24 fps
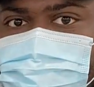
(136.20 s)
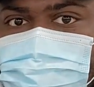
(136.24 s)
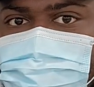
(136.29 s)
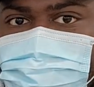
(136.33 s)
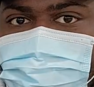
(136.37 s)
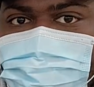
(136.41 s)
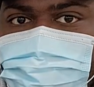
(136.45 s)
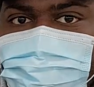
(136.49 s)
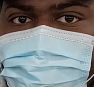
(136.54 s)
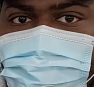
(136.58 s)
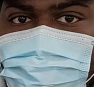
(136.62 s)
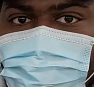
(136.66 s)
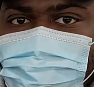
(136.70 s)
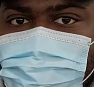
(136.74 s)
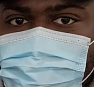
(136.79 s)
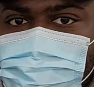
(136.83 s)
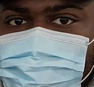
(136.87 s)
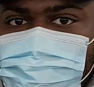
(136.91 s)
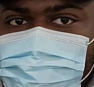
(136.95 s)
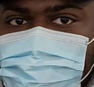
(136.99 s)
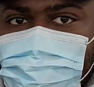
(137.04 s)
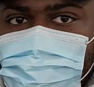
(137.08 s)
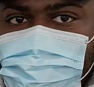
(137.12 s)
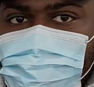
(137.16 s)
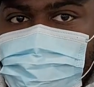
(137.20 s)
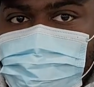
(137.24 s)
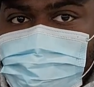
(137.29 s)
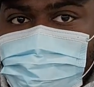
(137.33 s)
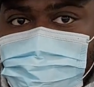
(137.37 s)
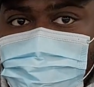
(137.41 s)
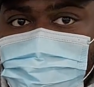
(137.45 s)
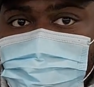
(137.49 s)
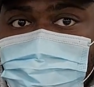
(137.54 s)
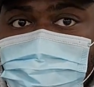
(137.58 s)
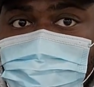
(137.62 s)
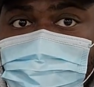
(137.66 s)
little boards
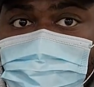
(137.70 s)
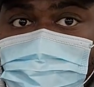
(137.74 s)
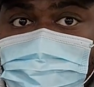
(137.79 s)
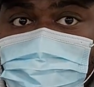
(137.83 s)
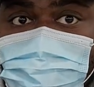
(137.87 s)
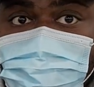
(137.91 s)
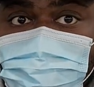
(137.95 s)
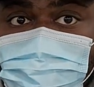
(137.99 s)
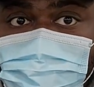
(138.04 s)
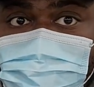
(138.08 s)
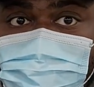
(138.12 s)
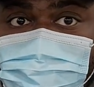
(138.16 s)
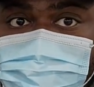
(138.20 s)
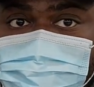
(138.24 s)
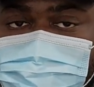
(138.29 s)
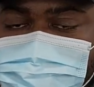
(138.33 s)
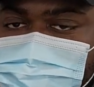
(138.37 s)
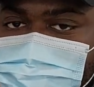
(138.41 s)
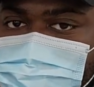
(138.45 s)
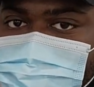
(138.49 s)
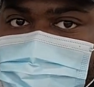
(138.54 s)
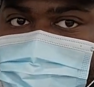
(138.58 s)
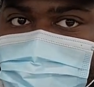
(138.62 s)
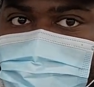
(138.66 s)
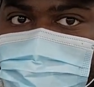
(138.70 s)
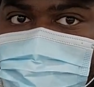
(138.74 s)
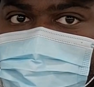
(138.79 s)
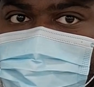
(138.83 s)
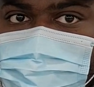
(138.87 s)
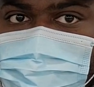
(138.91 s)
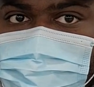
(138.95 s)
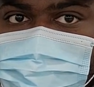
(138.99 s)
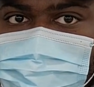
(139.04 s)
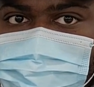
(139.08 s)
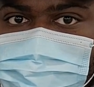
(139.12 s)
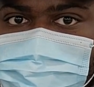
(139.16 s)
actually go with the
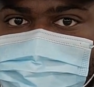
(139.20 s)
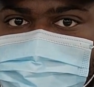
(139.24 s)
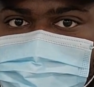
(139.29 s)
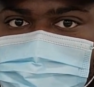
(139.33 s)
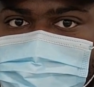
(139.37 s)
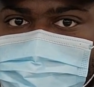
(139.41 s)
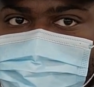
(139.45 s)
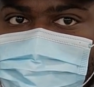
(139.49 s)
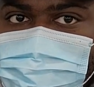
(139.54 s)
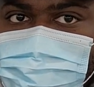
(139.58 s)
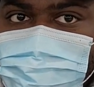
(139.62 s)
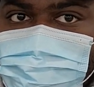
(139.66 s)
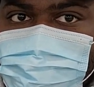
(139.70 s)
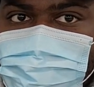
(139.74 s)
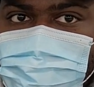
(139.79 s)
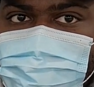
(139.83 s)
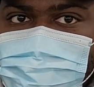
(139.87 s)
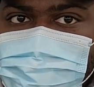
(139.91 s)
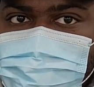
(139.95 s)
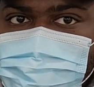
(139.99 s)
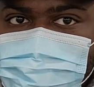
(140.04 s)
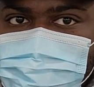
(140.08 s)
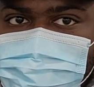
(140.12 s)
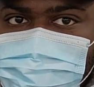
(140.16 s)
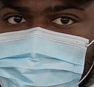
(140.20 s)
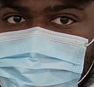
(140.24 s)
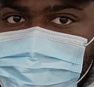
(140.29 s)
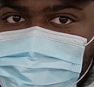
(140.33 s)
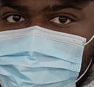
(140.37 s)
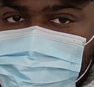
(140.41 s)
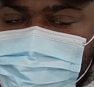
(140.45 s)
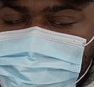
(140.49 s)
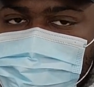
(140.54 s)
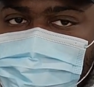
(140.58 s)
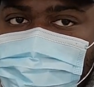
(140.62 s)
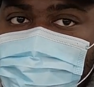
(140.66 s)
theme. Like, so
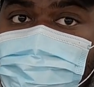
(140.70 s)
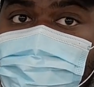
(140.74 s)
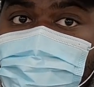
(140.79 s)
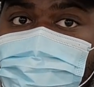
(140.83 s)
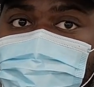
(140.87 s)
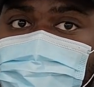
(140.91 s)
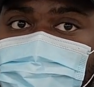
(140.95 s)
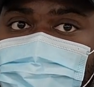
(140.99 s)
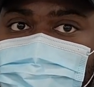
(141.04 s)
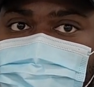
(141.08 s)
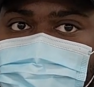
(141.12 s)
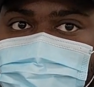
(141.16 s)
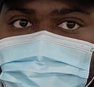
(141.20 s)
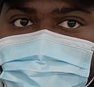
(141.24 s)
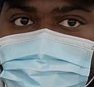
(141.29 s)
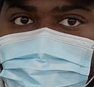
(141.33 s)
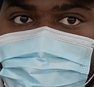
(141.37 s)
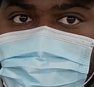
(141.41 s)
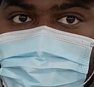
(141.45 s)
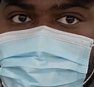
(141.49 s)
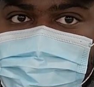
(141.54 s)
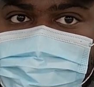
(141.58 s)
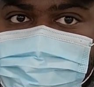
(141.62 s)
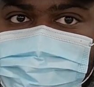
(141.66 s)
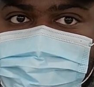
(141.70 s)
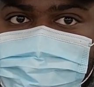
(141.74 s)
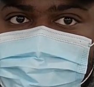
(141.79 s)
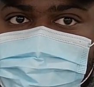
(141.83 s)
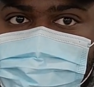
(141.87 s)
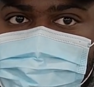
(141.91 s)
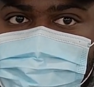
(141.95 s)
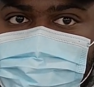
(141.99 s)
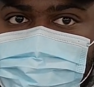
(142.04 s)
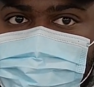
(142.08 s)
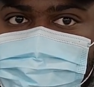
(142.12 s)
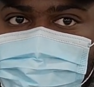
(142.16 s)
the duo boards that I have
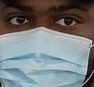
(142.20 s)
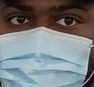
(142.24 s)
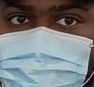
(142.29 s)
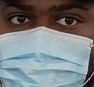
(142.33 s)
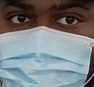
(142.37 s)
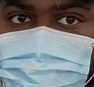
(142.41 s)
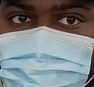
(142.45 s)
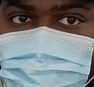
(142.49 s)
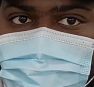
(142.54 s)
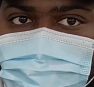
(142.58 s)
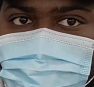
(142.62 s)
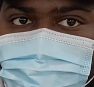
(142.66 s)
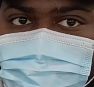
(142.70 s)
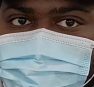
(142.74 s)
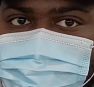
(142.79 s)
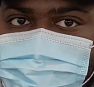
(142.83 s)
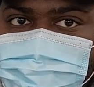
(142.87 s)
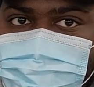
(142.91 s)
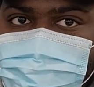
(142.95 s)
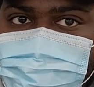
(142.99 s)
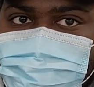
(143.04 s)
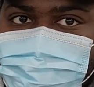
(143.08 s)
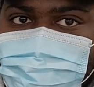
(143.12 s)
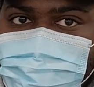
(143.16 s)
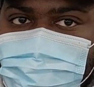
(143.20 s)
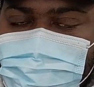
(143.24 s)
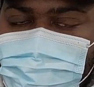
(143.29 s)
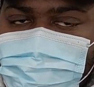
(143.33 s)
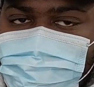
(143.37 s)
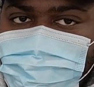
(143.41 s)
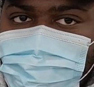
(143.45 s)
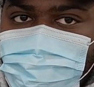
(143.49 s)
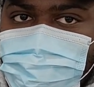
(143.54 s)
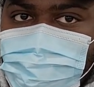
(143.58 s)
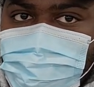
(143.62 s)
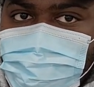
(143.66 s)
from V-Flat
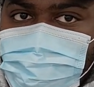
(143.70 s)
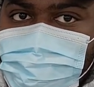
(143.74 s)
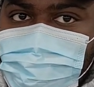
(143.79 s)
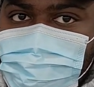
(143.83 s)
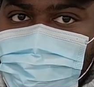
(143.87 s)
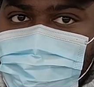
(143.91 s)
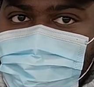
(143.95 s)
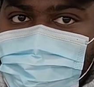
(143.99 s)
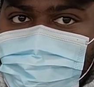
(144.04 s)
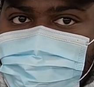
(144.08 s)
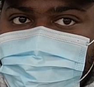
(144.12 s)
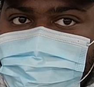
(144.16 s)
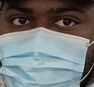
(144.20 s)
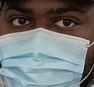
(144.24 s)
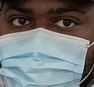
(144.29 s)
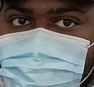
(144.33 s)
World, they